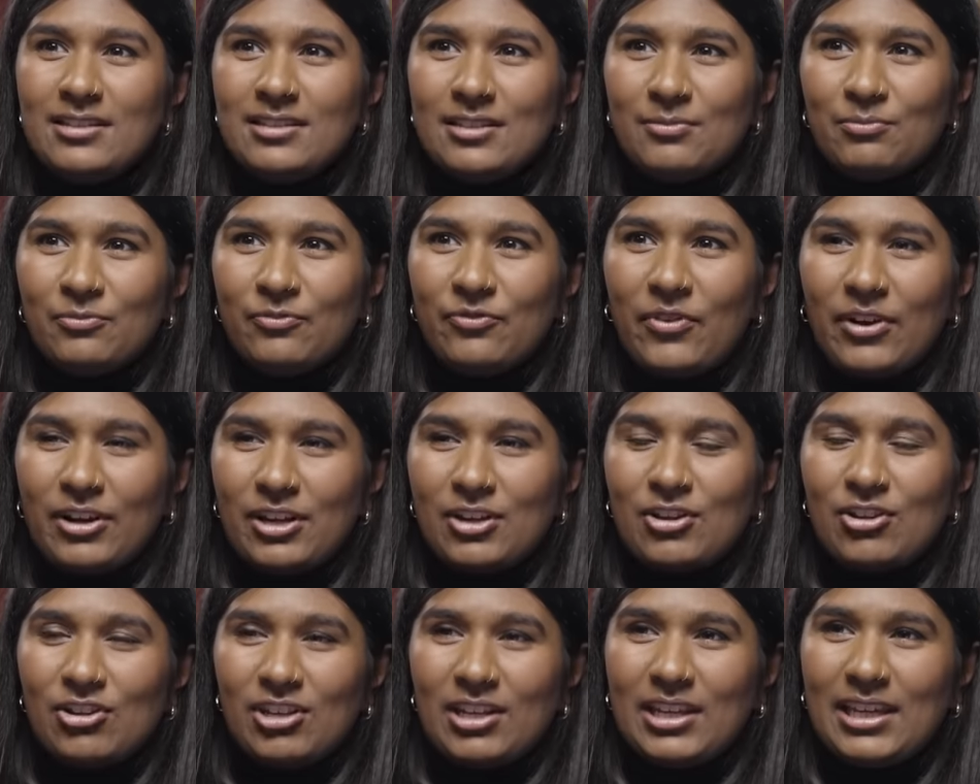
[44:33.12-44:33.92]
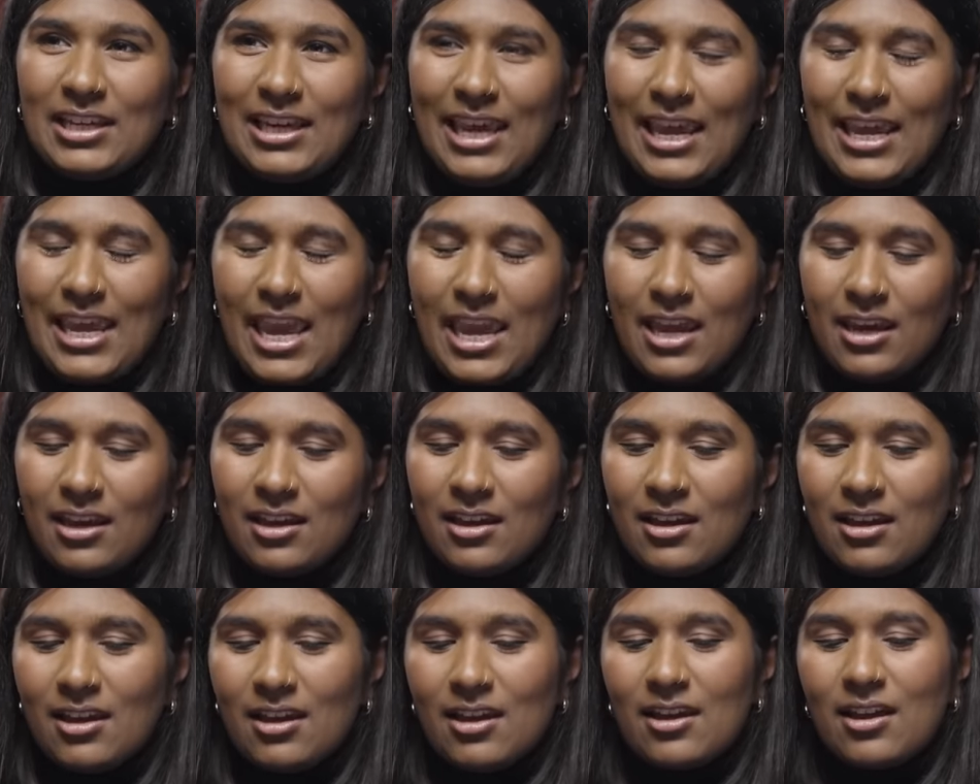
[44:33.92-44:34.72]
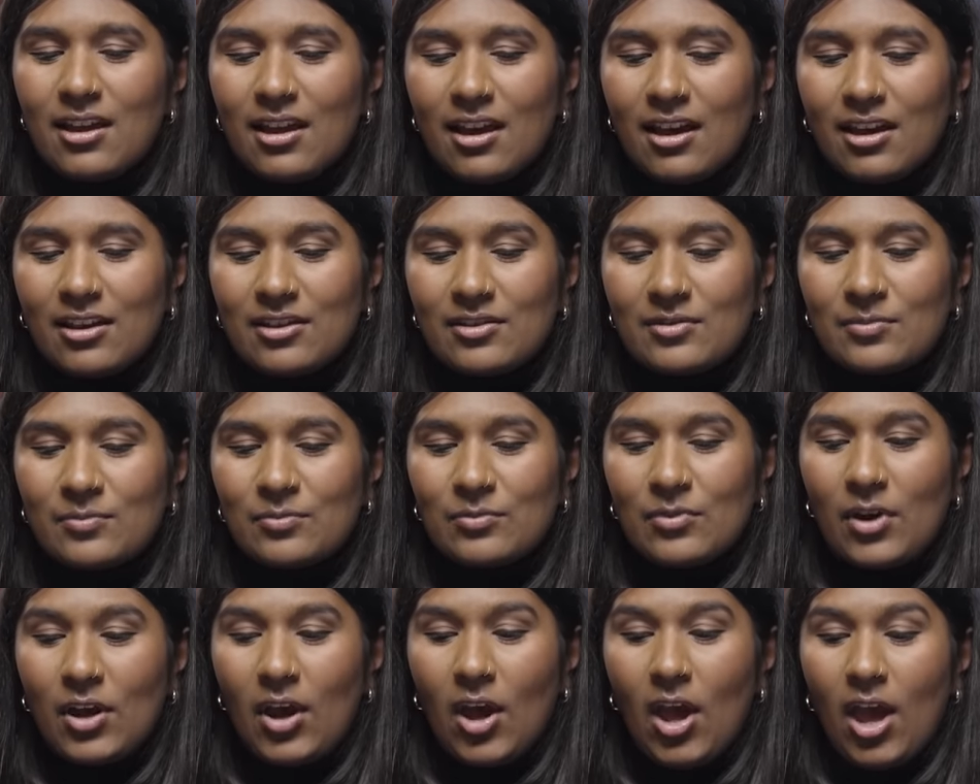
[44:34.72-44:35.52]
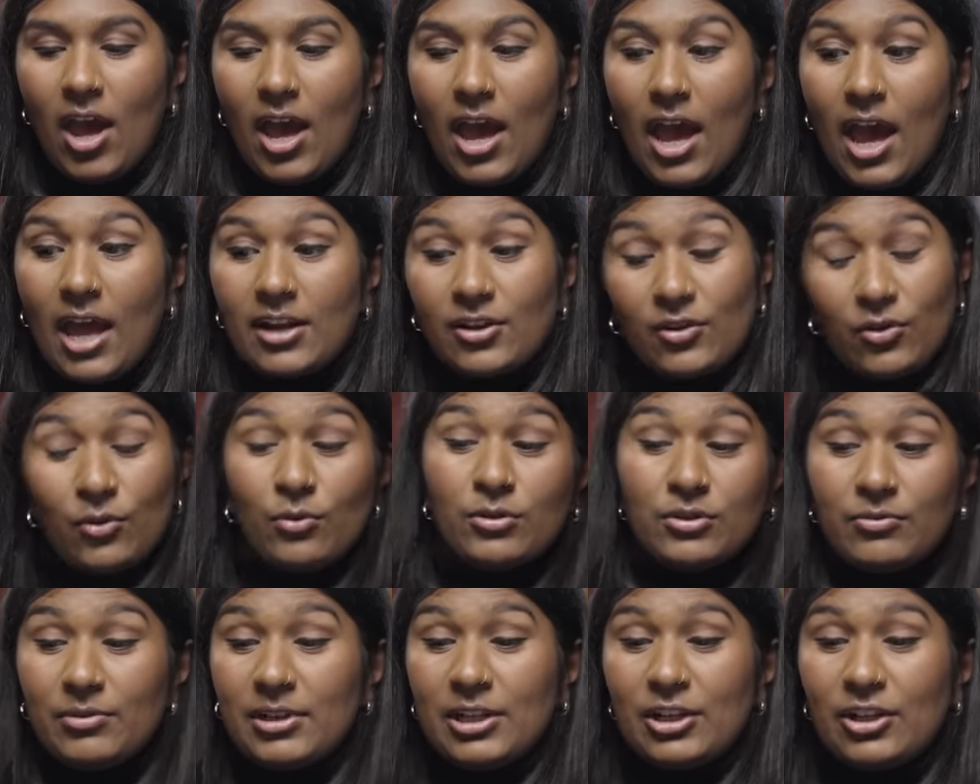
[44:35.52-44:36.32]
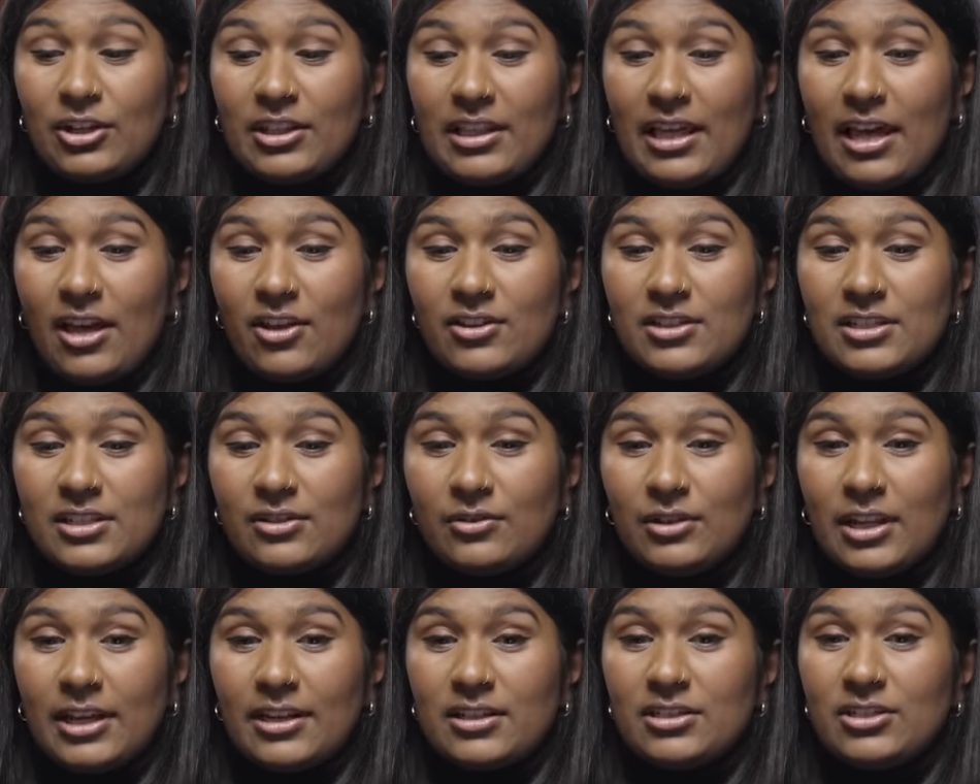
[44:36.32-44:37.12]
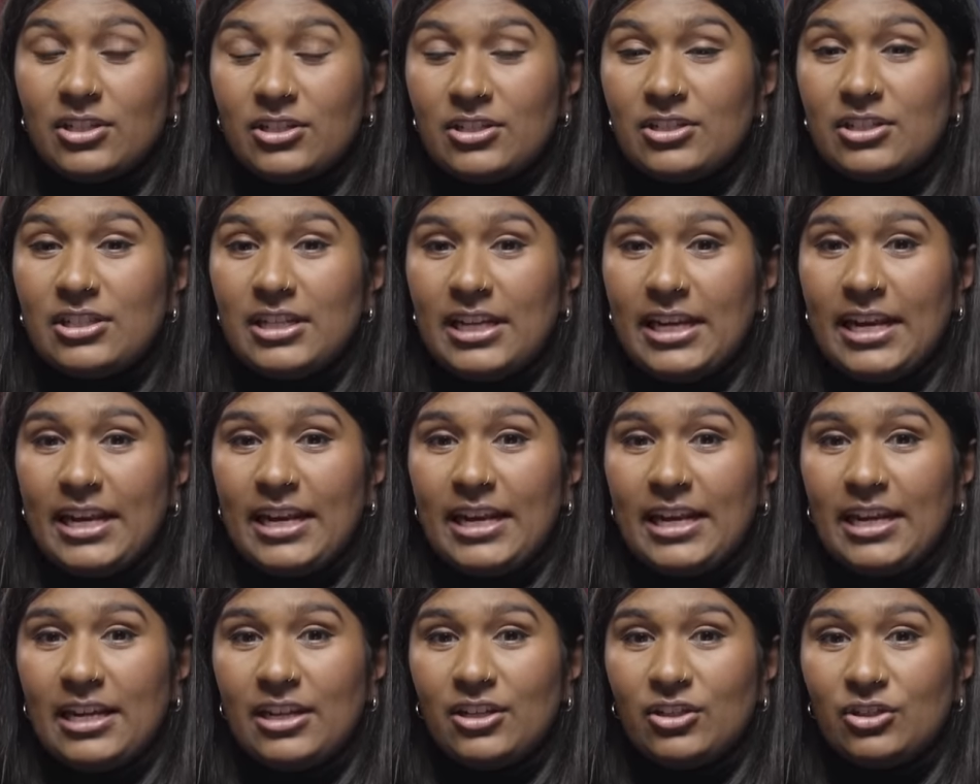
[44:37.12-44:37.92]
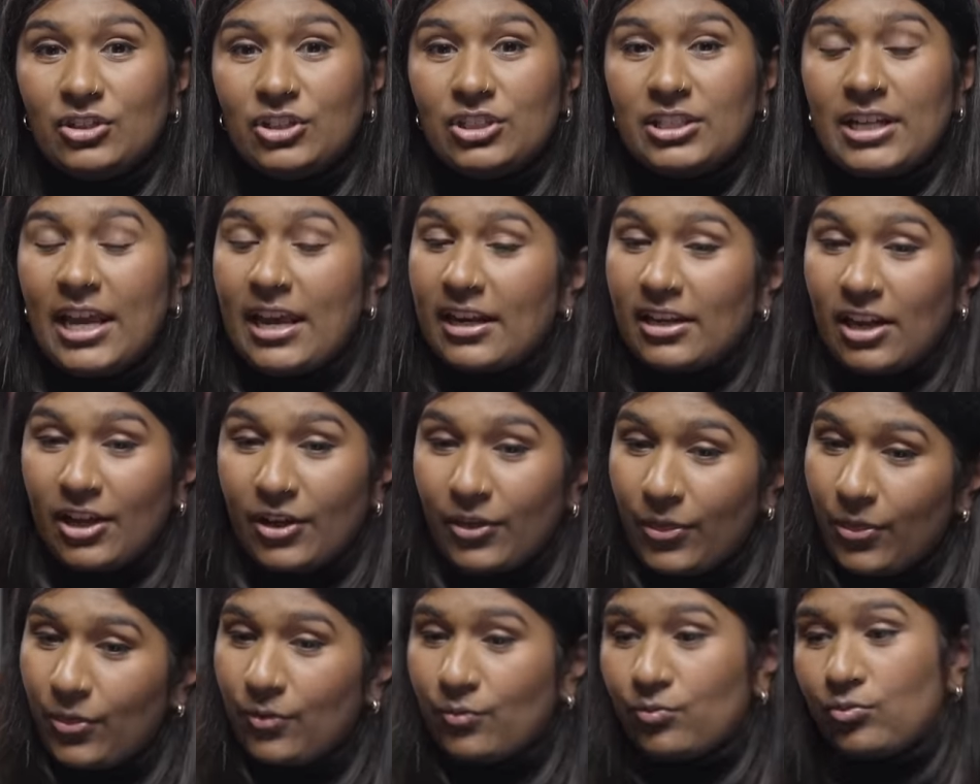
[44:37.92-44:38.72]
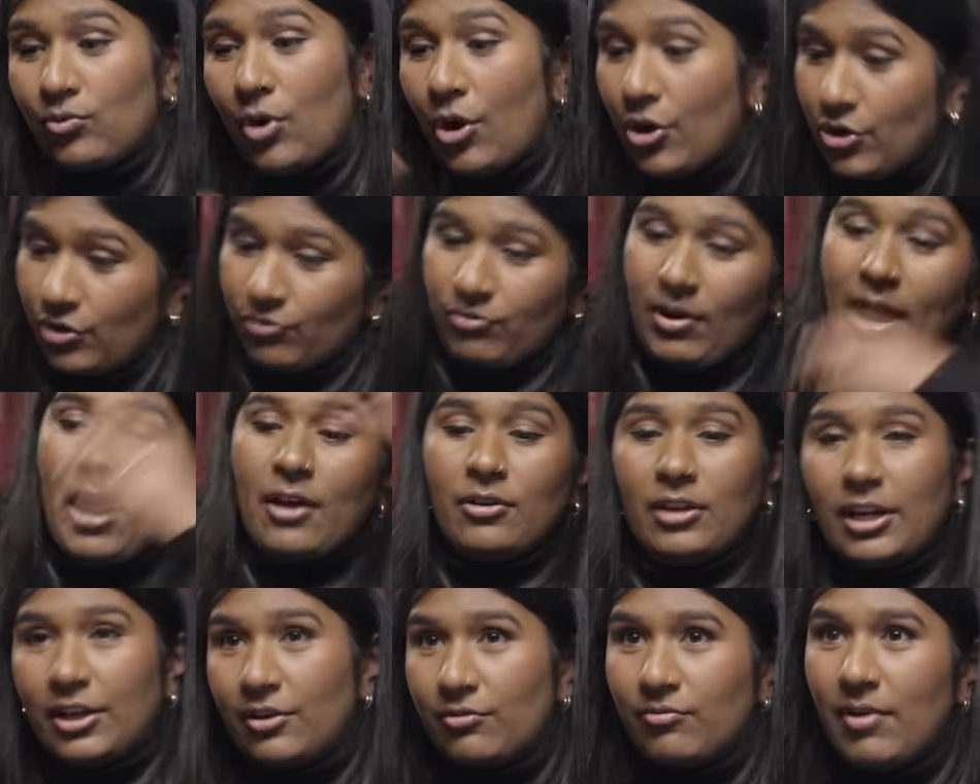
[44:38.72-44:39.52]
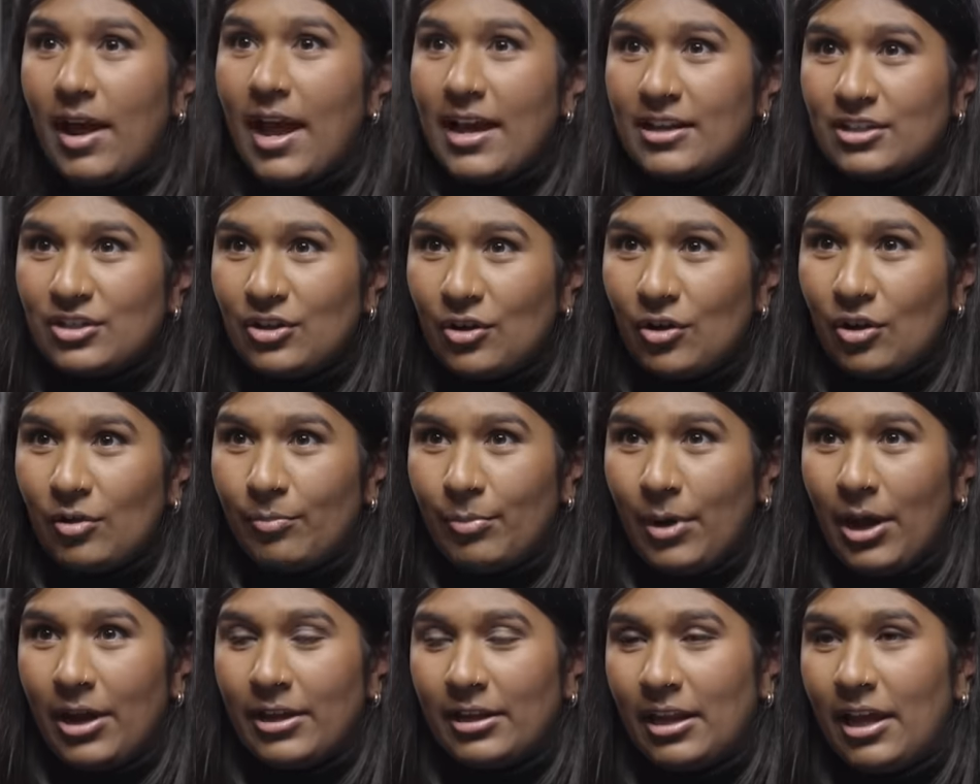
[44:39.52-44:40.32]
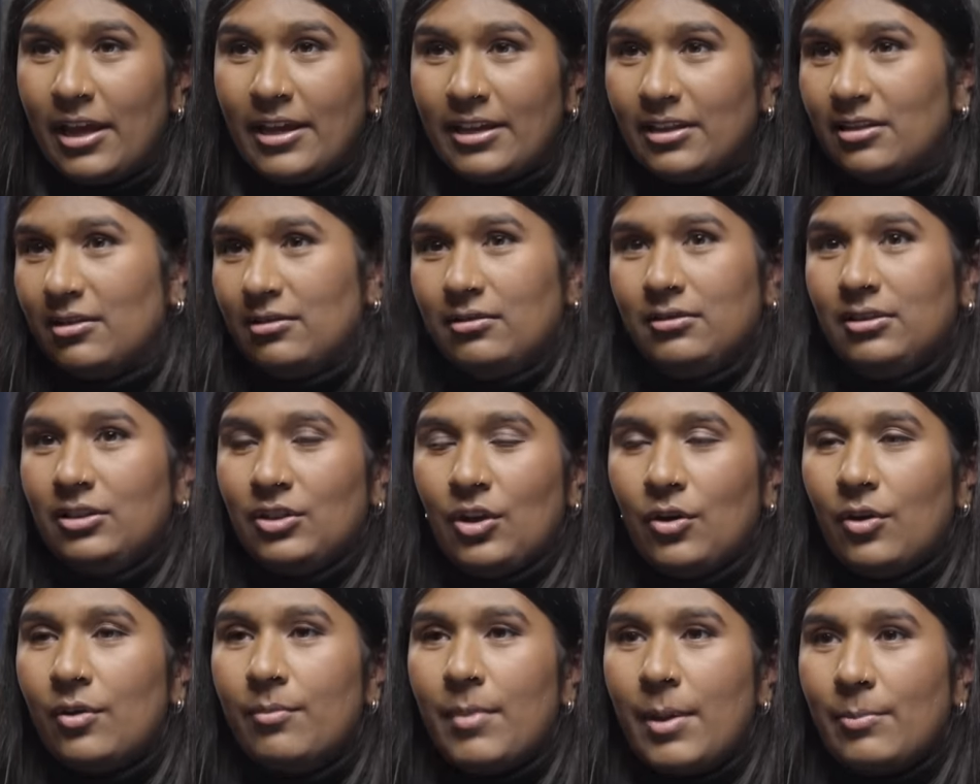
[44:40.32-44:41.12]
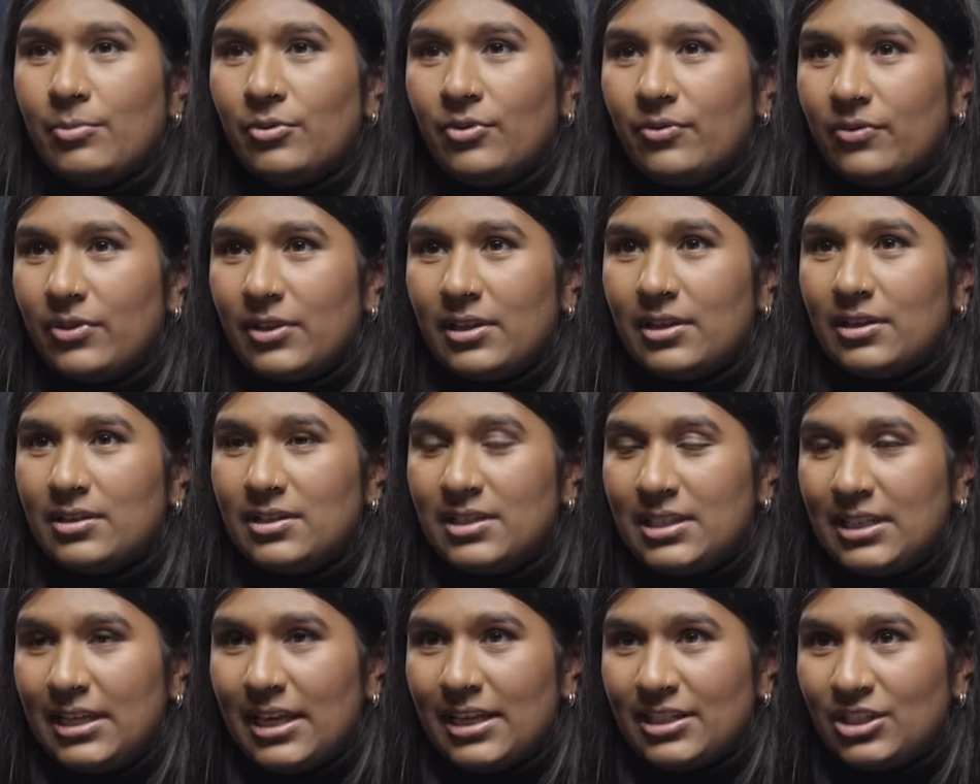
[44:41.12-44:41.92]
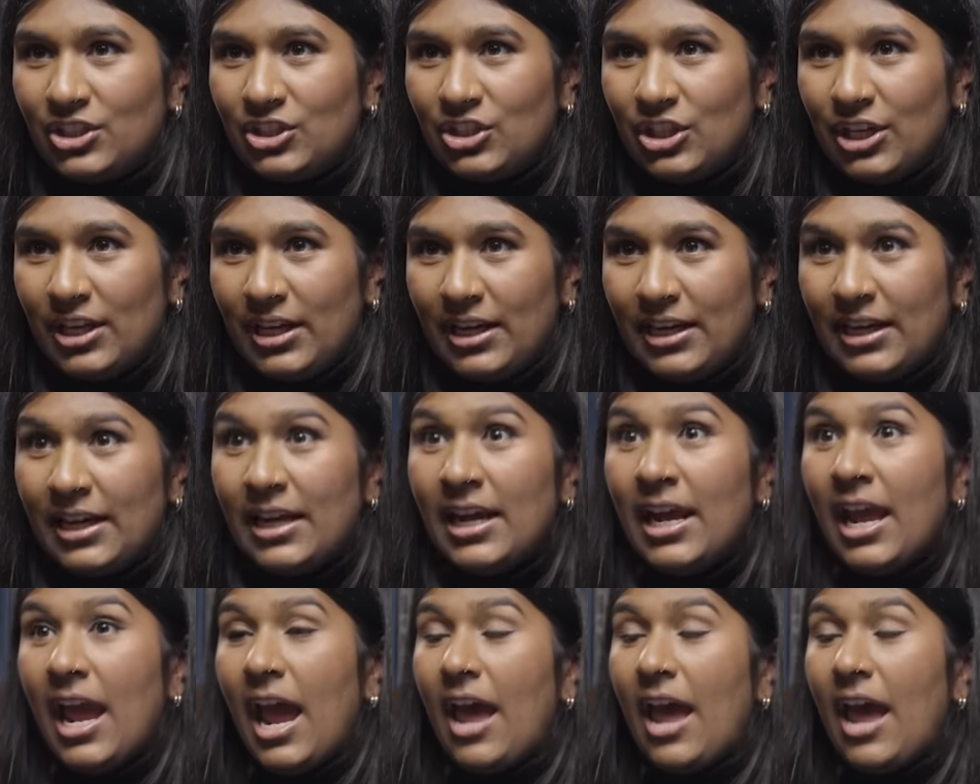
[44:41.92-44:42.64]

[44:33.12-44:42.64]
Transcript: Yeah, yeah, yeah. I'm very good at kicking. Yes. Um, and I thought I was really good at that until like suddenly you're just getting like thrown around like a rag doll by like, you know, a member of the T S G. Mm-hmm.